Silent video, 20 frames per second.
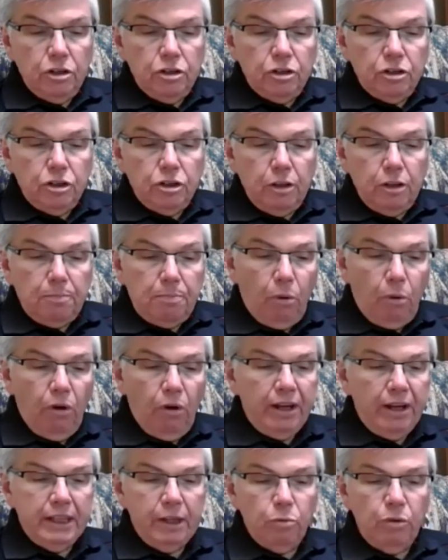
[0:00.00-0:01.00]
to the
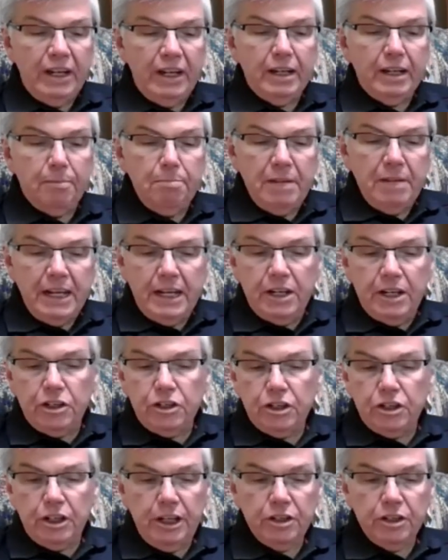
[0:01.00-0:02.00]
point that we
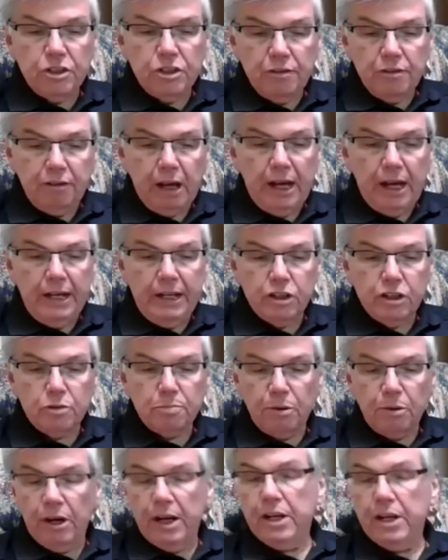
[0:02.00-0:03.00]
diminish its divine
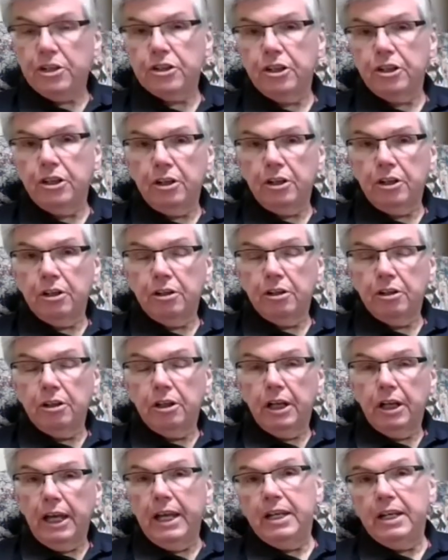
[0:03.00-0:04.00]
inspiration
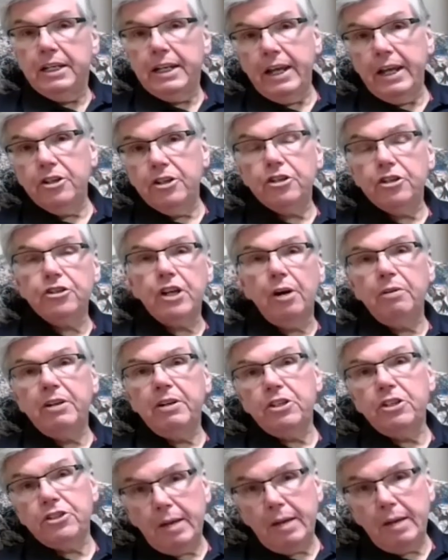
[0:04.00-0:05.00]
endangers our
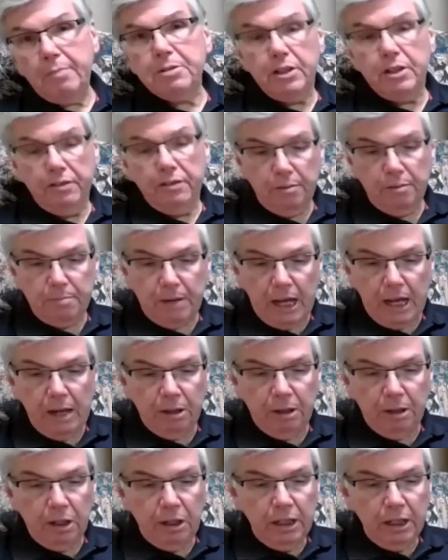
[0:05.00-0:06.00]
reception of the
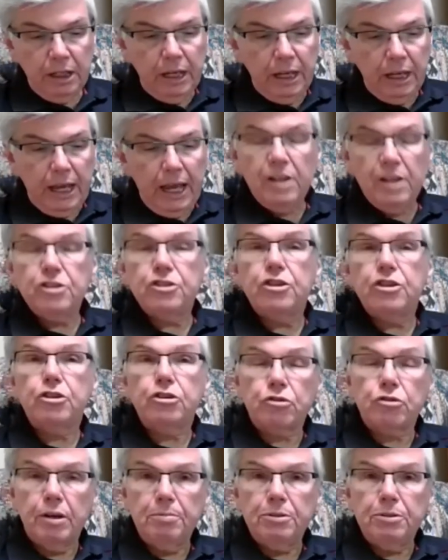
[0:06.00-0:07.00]
Bible as the
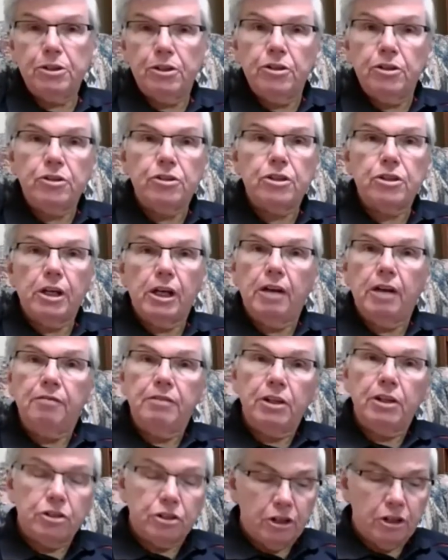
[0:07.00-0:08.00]
scriptures of
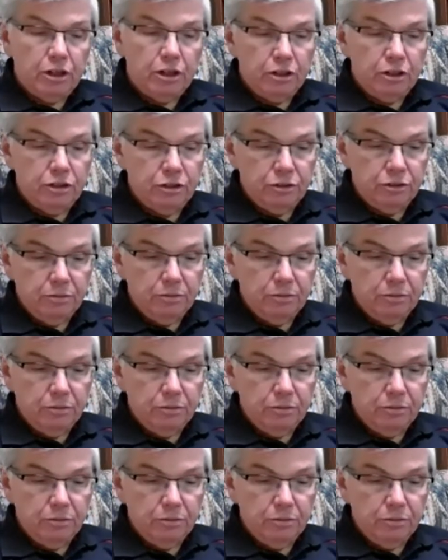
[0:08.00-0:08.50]
the church.